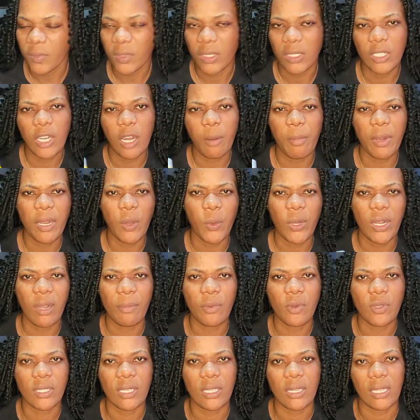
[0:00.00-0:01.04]
Normally when I'm
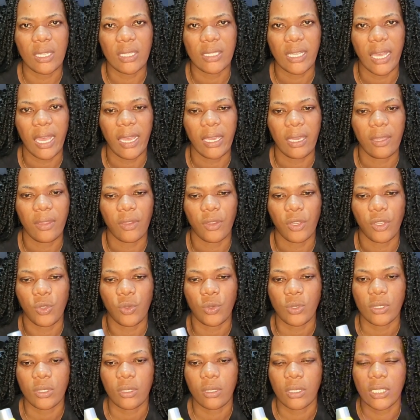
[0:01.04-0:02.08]
using this, I either
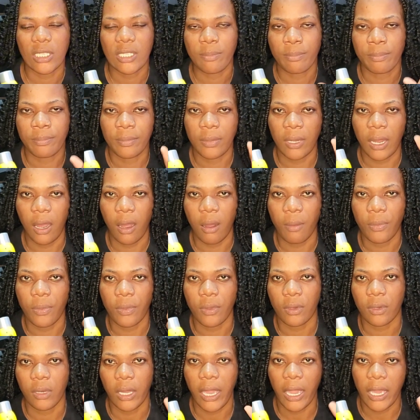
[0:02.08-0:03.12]
use this
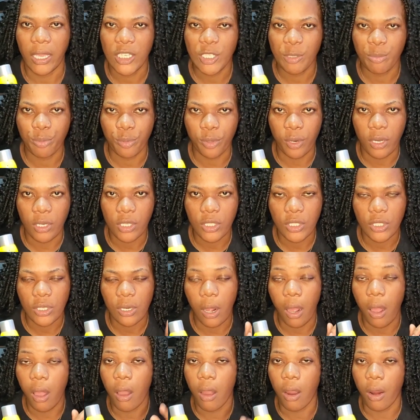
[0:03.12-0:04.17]
the edge
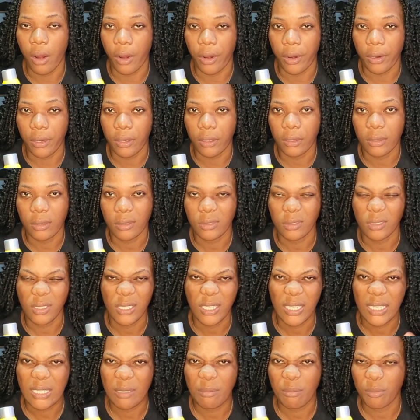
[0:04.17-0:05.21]
brush or just
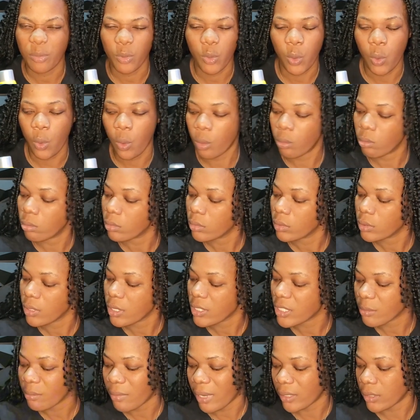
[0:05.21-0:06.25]
a simple comb.
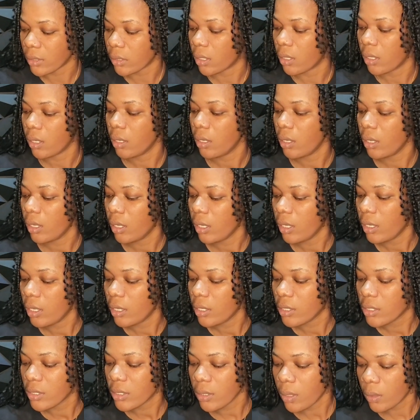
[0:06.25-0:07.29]
Doesn't matter.
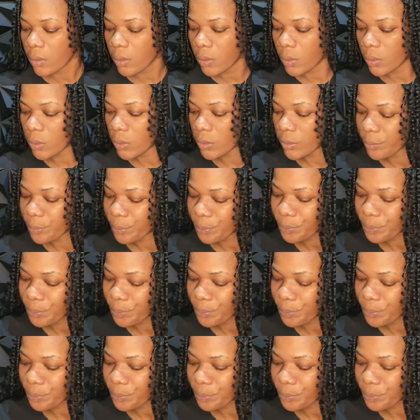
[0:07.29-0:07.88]
So